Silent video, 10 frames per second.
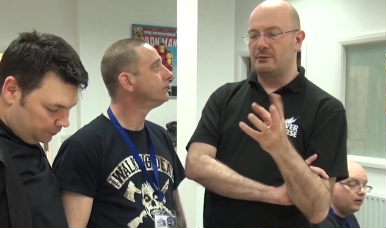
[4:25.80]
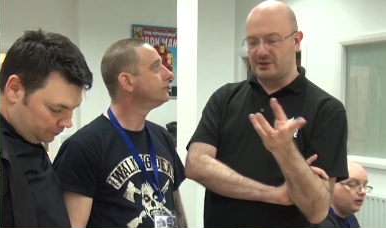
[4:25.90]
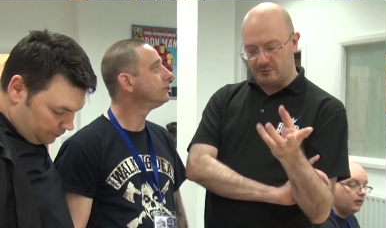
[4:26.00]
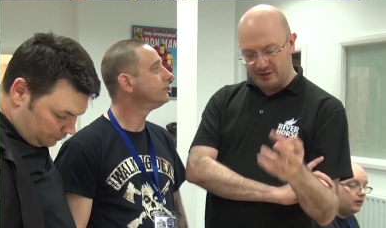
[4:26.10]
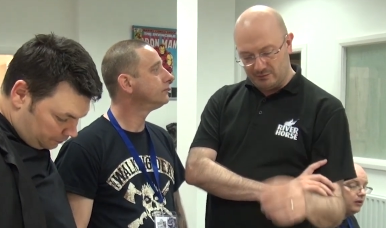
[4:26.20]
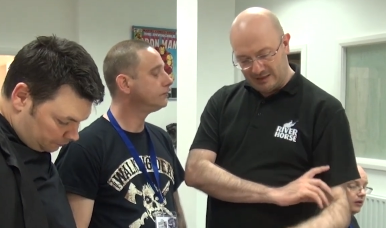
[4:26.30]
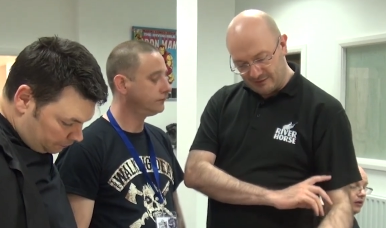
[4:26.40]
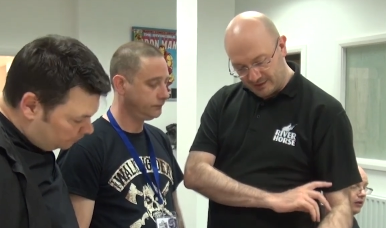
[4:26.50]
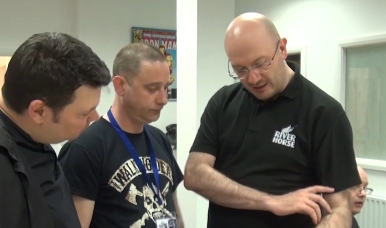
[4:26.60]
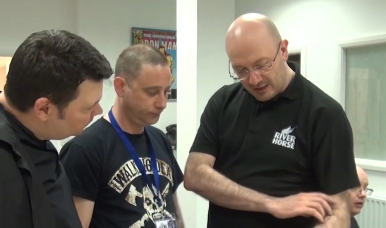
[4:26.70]
Speaker 1: howitzer, a medium
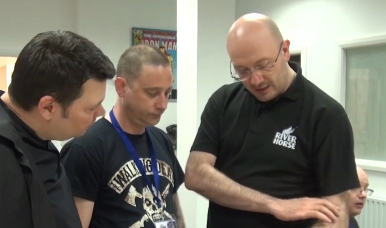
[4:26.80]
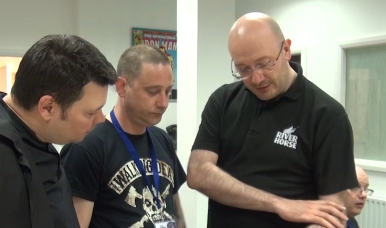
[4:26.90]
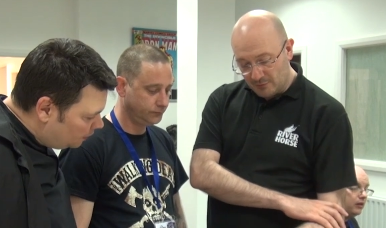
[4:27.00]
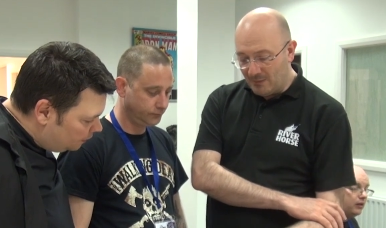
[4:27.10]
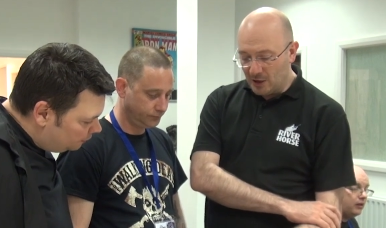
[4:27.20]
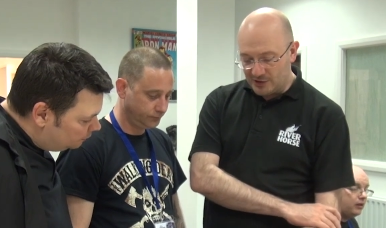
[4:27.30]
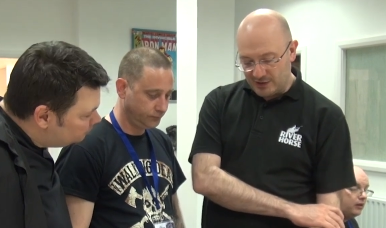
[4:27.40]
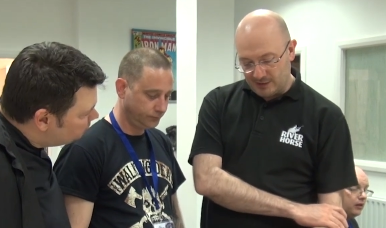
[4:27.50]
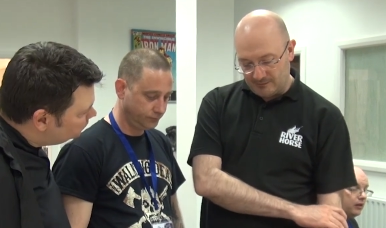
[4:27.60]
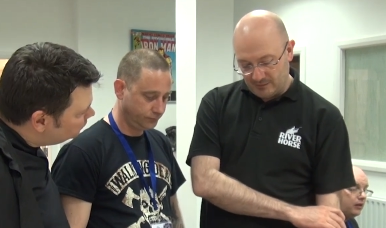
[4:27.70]
howitzer, your mortar
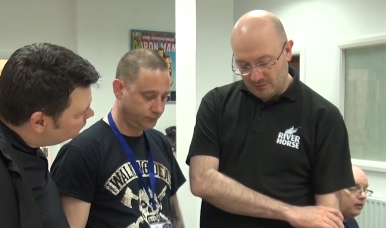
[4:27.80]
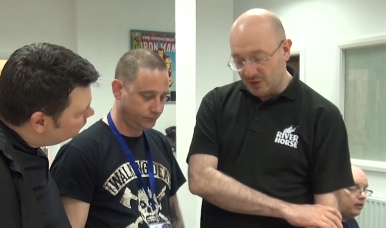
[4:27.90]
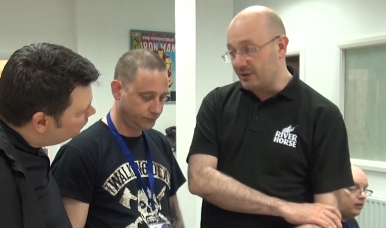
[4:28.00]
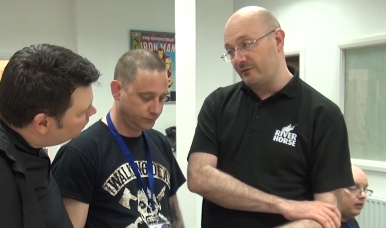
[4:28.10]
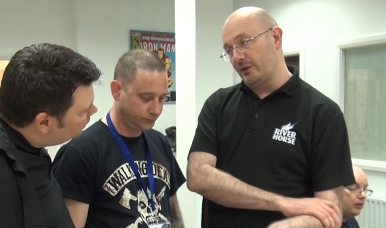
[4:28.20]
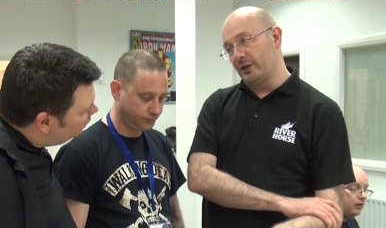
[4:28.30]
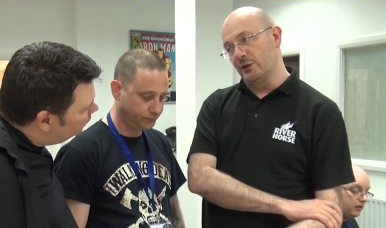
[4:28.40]
your mortar is very